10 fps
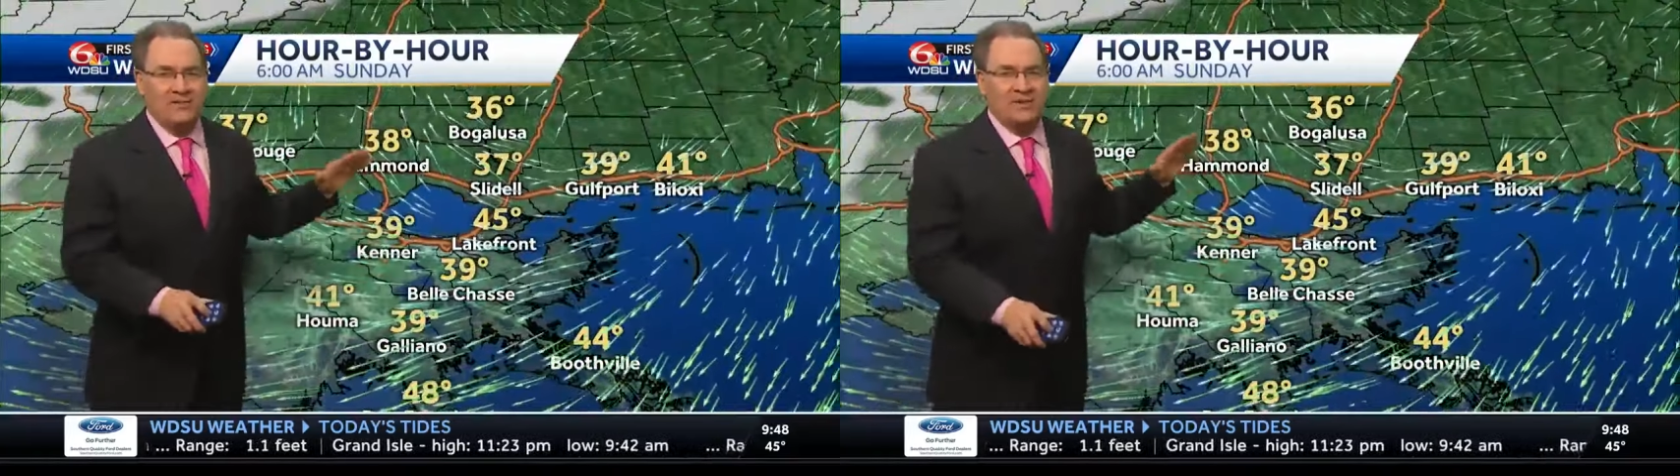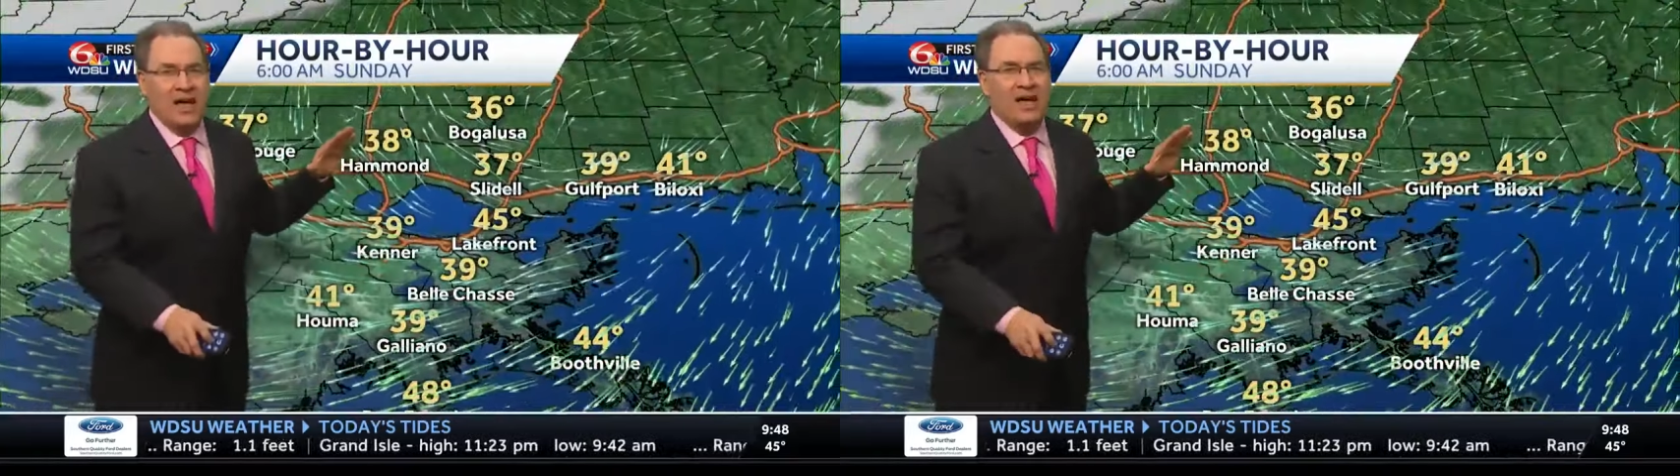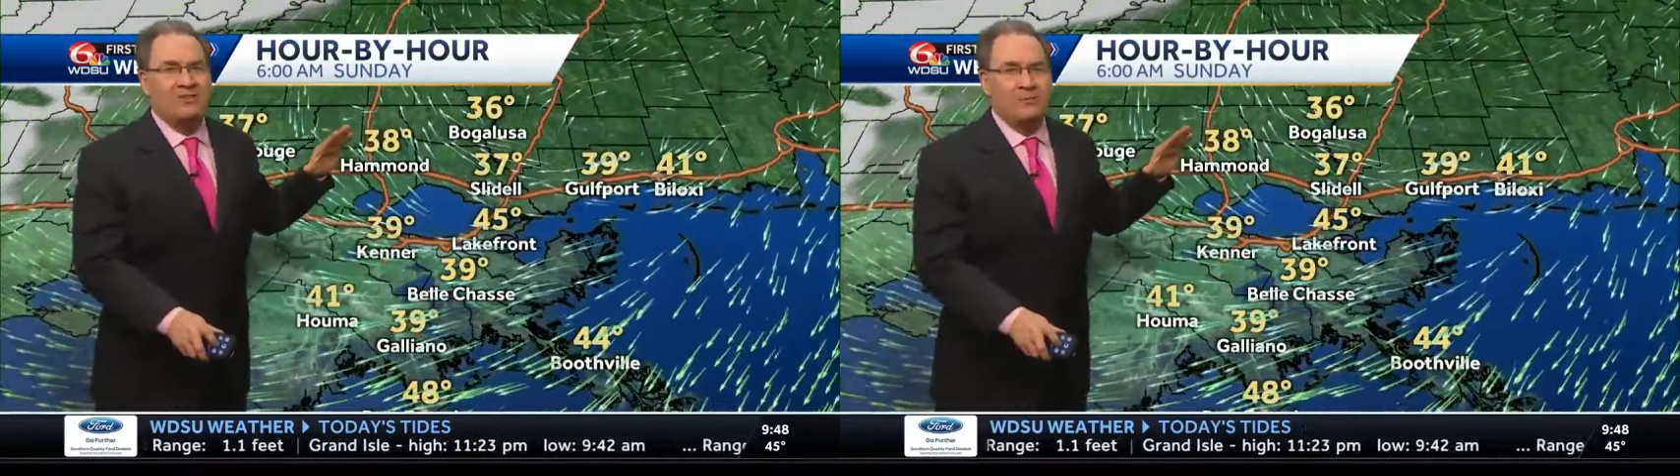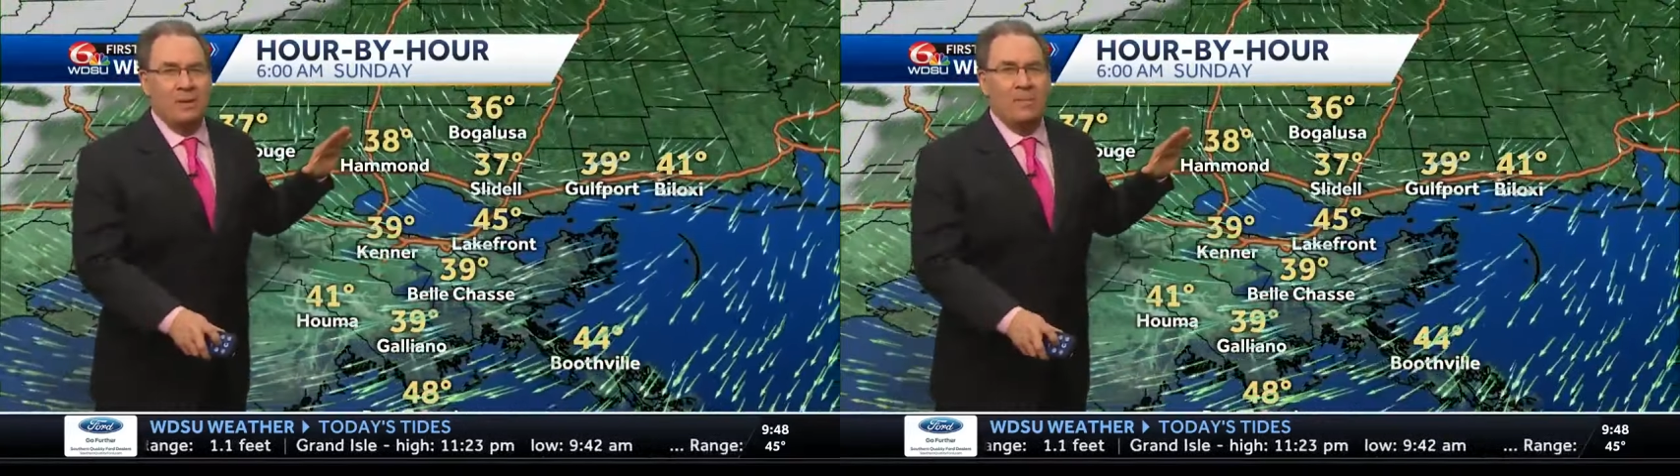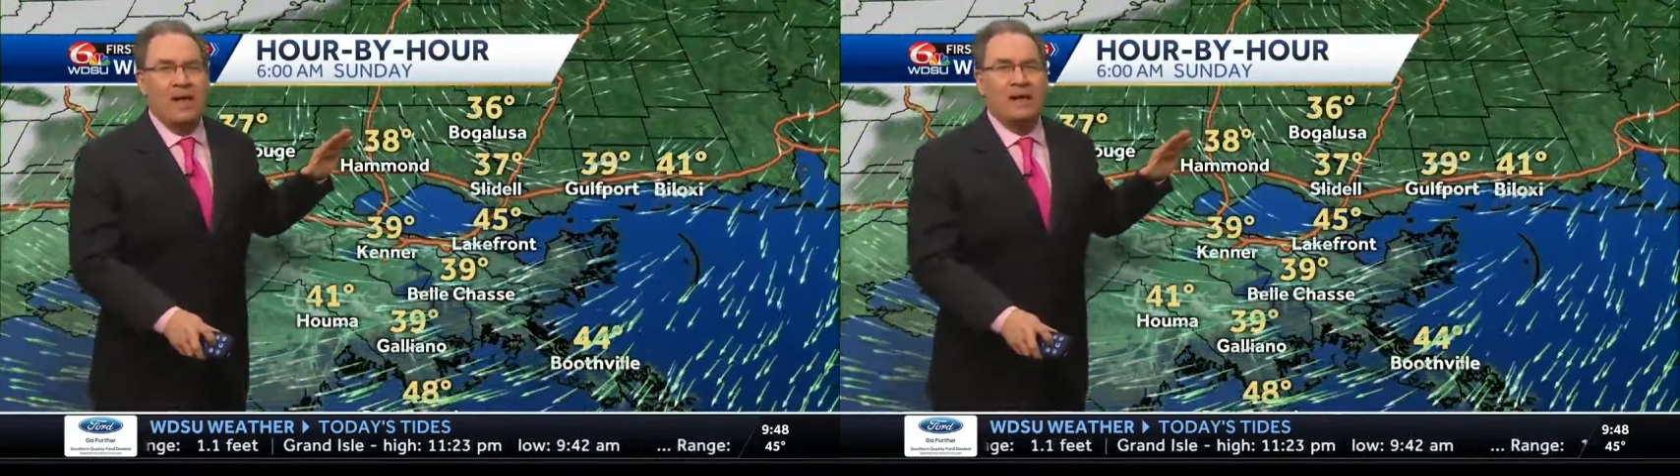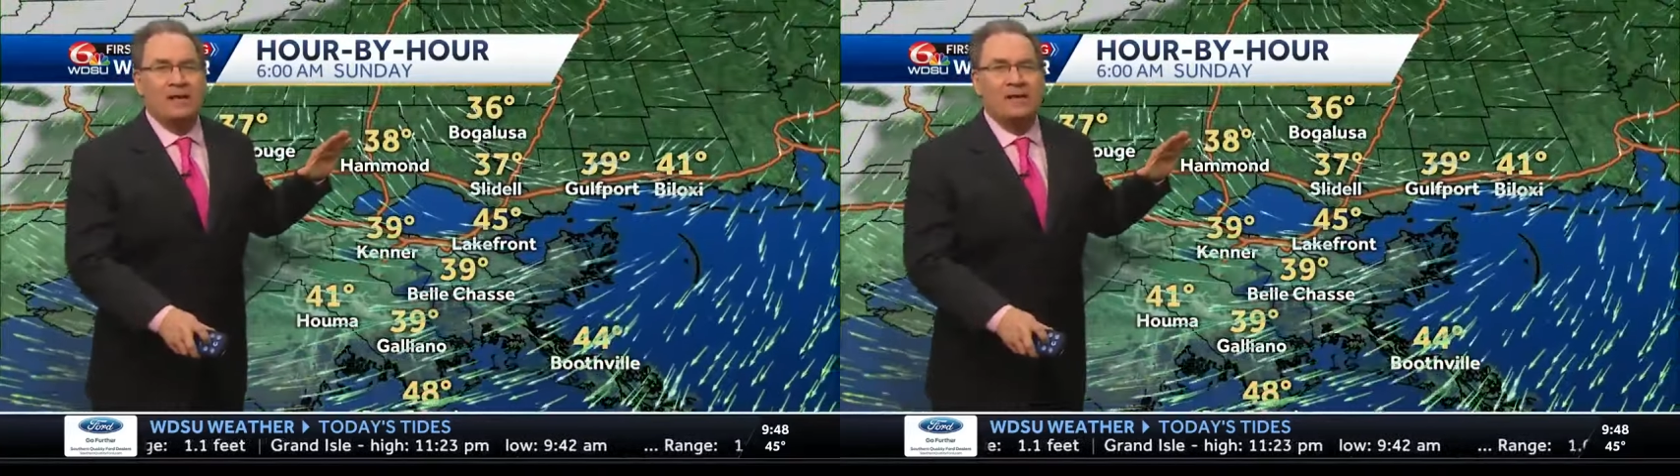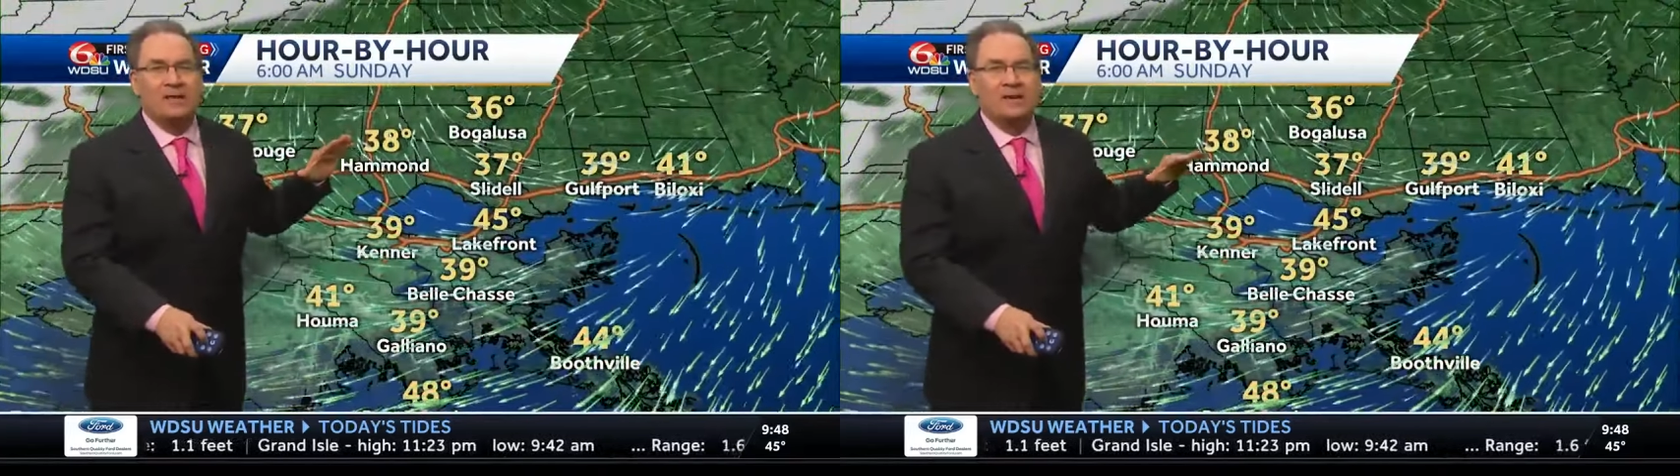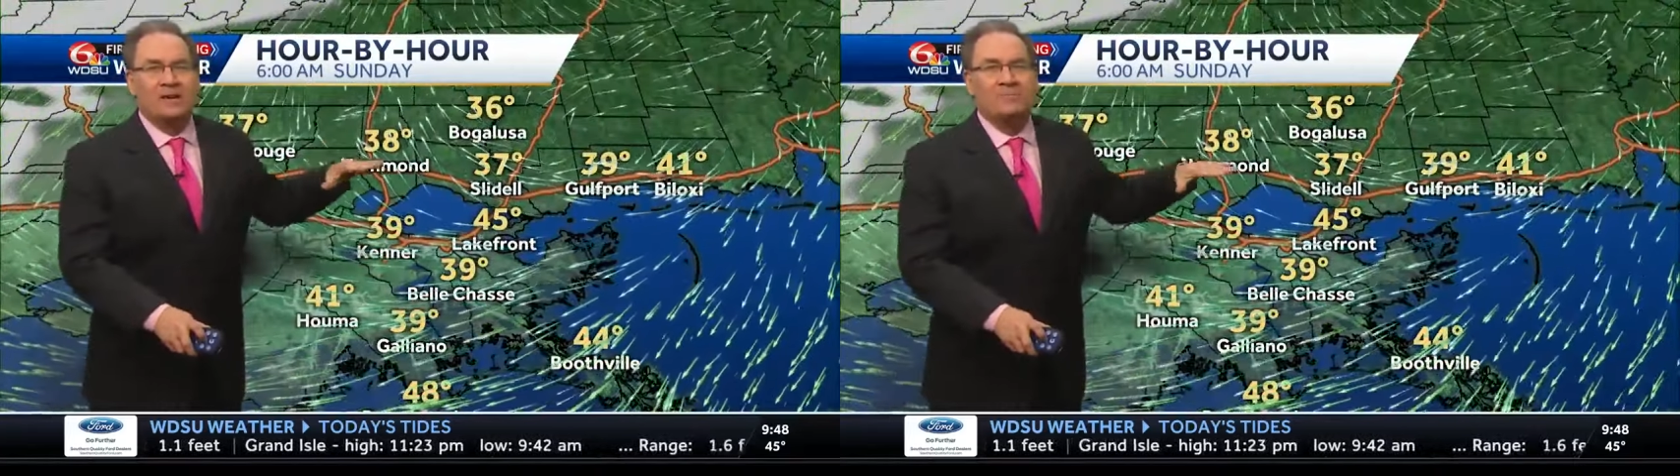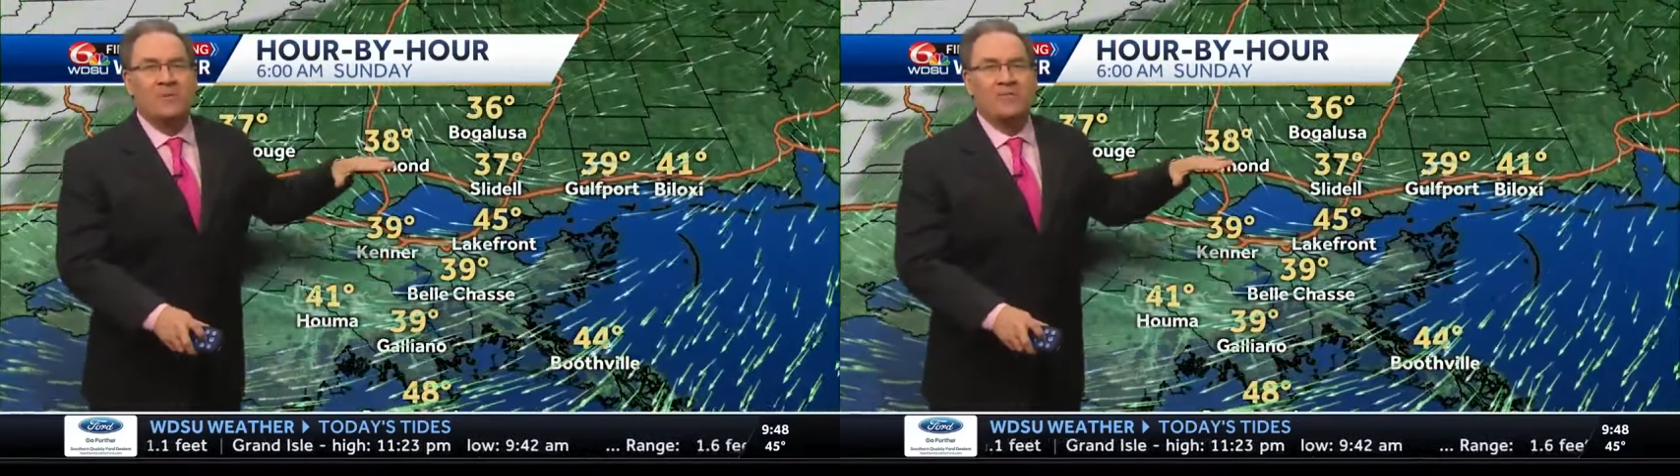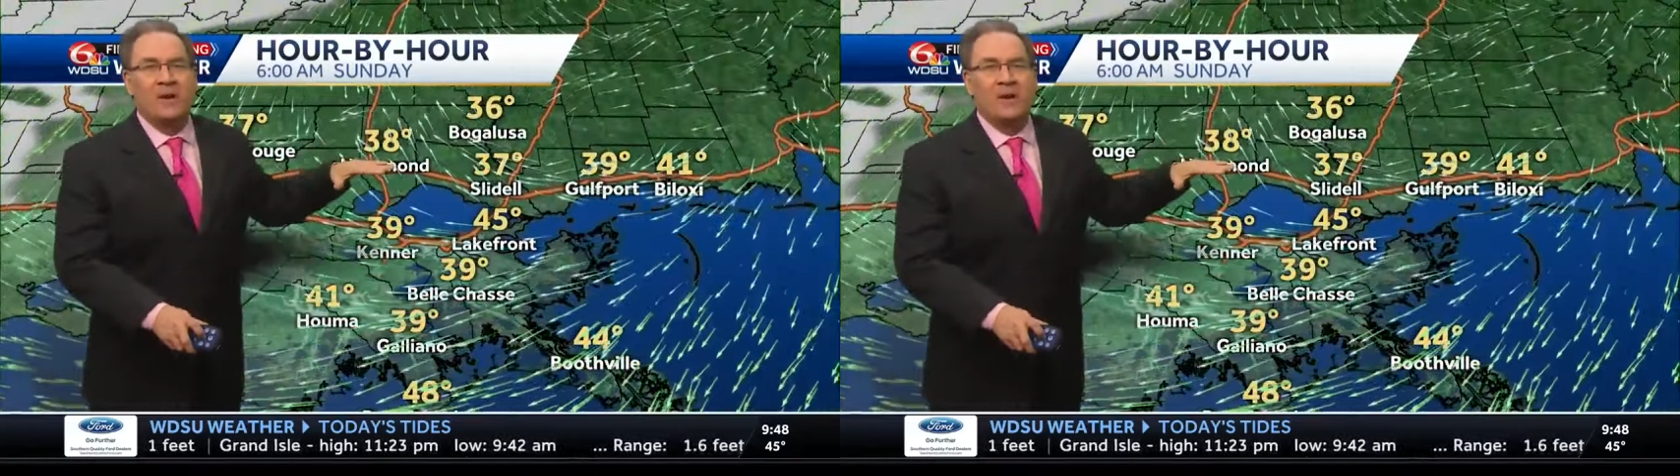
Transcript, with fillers: If skies will be mainly clear,